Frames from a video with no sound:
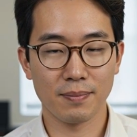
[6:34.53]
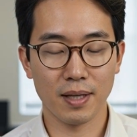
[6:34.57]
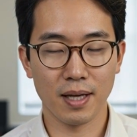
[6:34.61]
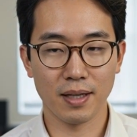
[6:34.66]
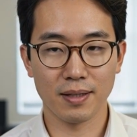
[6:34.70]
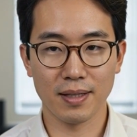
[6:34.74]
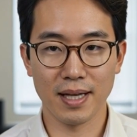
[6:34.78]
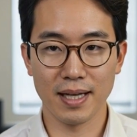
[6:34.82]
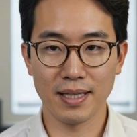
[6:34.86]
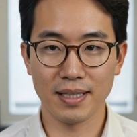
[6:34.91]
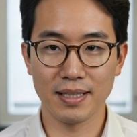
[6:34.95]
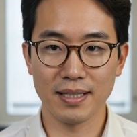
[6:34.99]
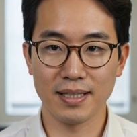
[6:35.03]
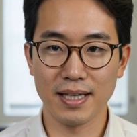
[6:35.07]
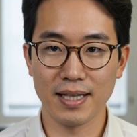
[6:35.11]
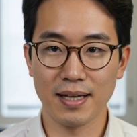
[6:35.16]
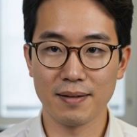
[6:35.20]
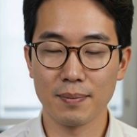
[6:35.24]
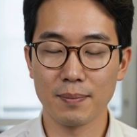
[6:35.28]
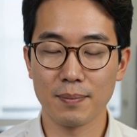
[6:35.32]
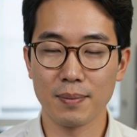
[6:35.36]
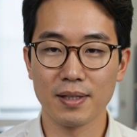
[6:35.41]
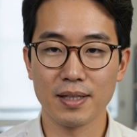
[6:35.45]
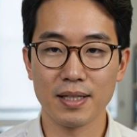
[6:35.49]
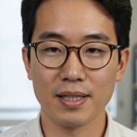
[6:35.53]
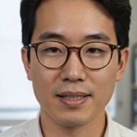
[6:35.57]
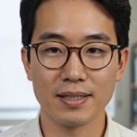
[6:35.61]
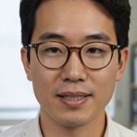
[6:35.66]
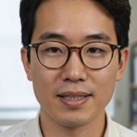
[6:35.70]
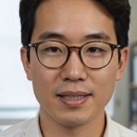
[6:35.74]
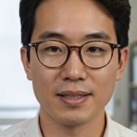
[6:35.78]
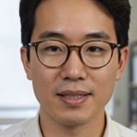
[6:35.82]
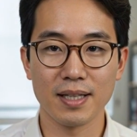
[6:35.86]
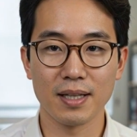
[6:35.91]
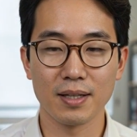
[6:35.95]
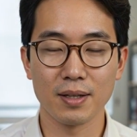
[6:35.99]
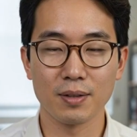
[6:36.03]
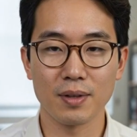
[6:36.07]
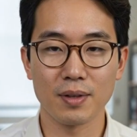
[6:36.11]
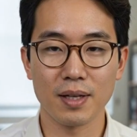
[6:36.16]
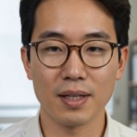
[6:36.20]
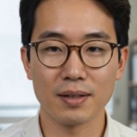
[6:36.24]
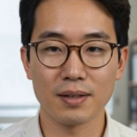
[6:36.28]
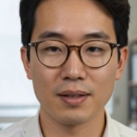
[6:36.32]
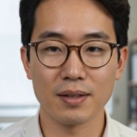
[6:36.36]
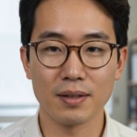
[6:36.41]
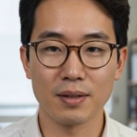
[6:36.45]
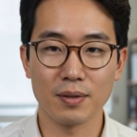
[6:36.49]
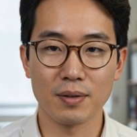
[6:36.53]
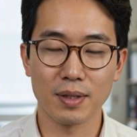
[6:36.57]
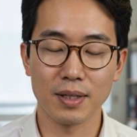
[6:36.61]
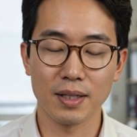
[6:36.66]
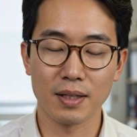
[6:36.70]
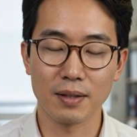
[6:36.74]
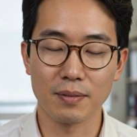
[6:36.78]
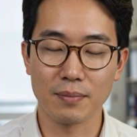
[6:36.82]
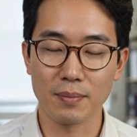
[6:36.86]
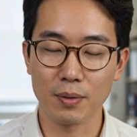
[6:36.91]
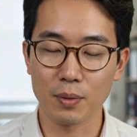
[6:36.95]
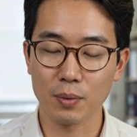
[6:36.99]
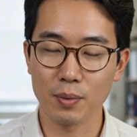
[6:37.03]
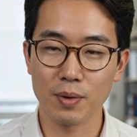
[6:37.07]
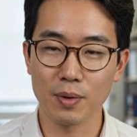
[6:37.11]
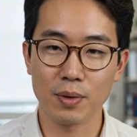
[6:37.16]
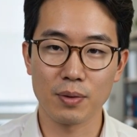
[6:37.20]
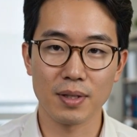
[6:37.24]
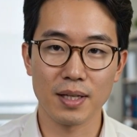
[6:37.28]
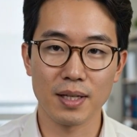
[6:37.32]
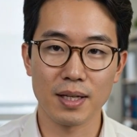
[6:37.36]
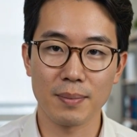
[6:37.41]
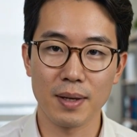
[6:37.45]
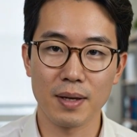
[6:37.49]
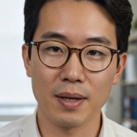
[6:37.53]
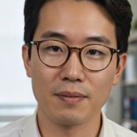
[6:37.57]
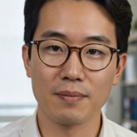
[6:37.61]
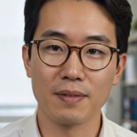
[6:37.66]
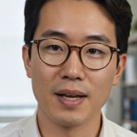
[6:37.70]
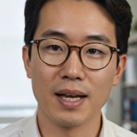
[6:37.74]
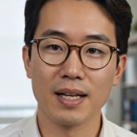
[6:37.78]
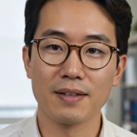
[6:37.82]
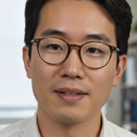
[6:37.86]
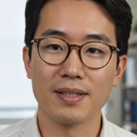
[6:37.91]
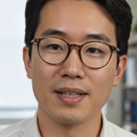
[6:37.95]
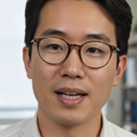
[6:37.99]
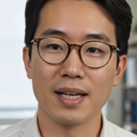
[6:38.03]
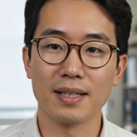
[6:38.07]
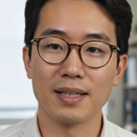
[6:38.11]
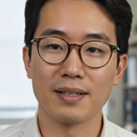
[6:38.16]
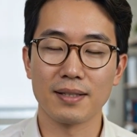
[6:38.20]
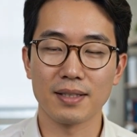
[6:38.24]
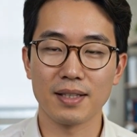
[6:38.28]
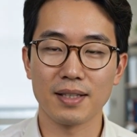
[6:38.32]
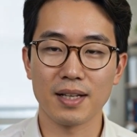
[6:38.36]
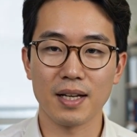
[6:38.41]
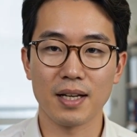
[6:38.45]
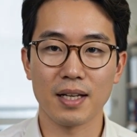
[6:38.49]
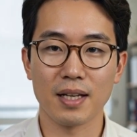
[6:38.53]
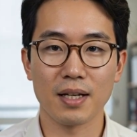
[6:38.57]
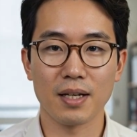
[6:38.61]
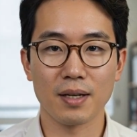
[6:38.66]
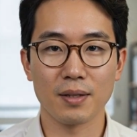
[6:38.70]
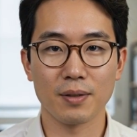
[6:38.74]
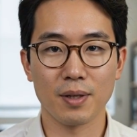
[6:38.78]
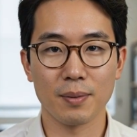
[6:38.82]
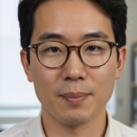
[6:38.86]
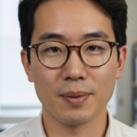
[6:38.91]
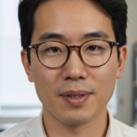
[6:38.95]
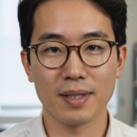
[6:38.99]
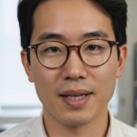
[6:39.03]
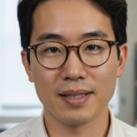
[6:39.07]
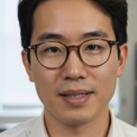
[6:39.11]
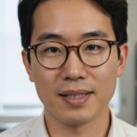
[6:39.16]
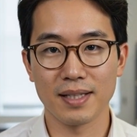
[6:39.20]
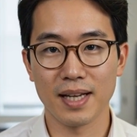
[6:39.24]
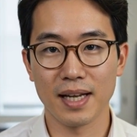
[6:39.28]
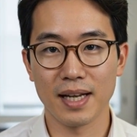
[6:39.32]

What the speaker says: A 97% success rate, reaching full root in about 5 seconds, represents an